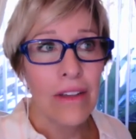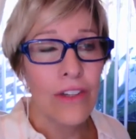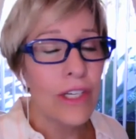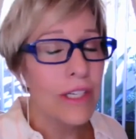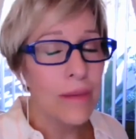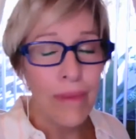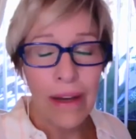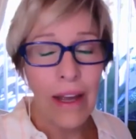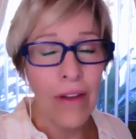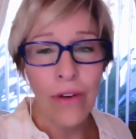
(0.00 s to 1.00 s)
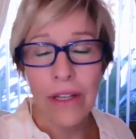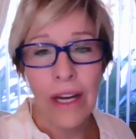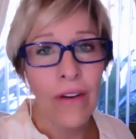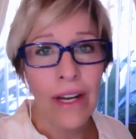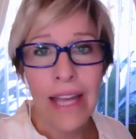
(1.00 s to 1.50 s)
she did many other
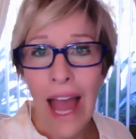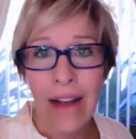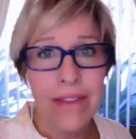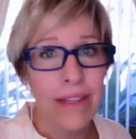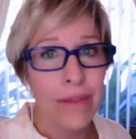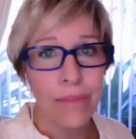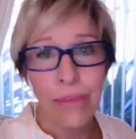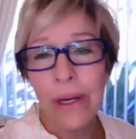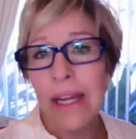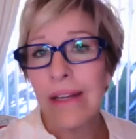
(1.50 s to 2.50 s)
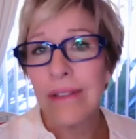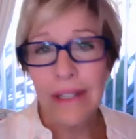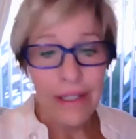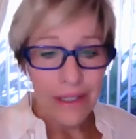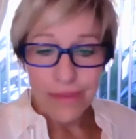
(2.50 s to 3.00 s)
caring acts, like bringing
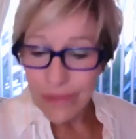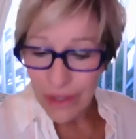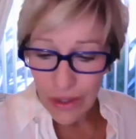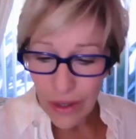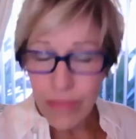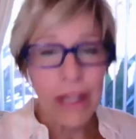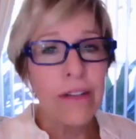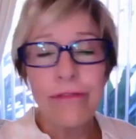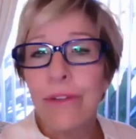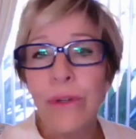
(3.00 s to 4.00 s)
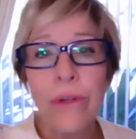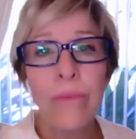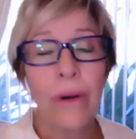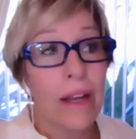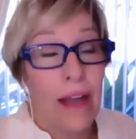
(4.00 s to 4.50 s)
a plate of food
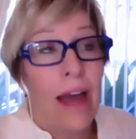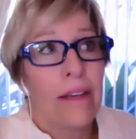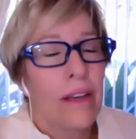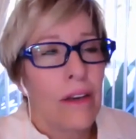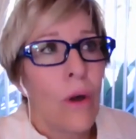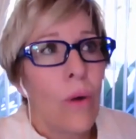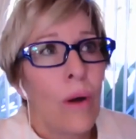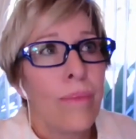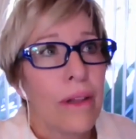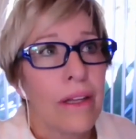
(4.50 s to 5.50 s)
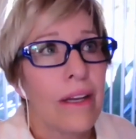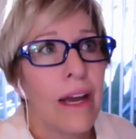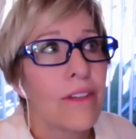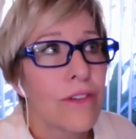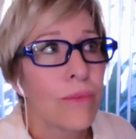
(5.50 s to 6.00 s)
when I had no ability. I
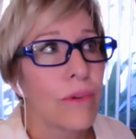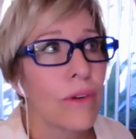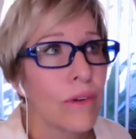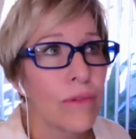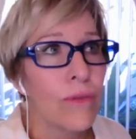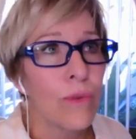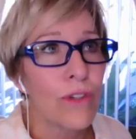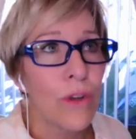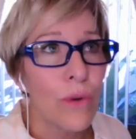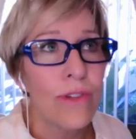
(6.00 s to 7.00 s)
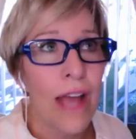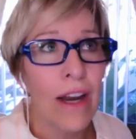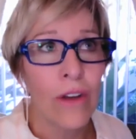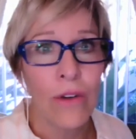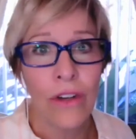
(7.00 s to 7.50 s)
just was so sad.
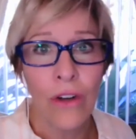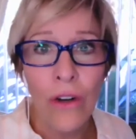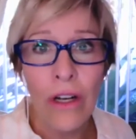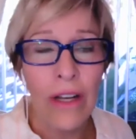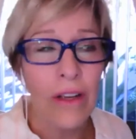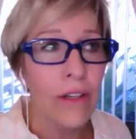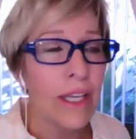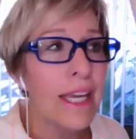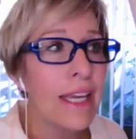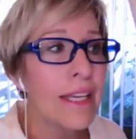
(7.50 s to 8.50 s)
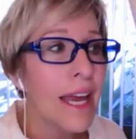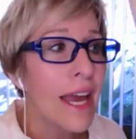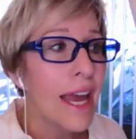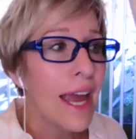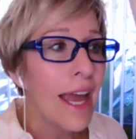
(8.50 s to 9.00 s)
I couldn't cook. I couldn't eat.
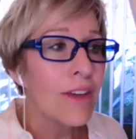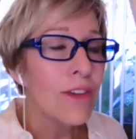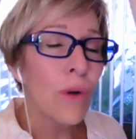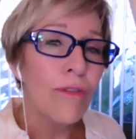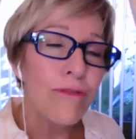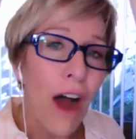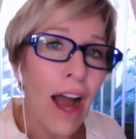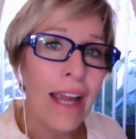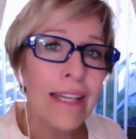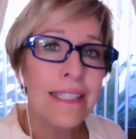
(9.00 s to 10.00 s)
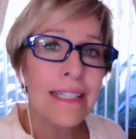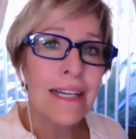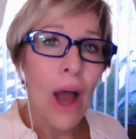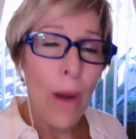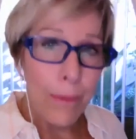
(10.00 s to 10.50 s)
So find
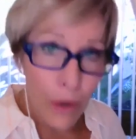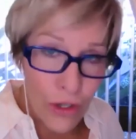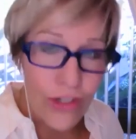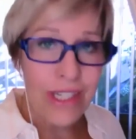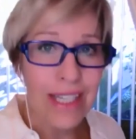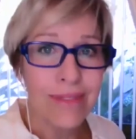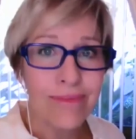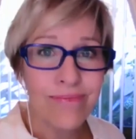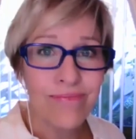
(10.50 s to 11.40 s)
a person.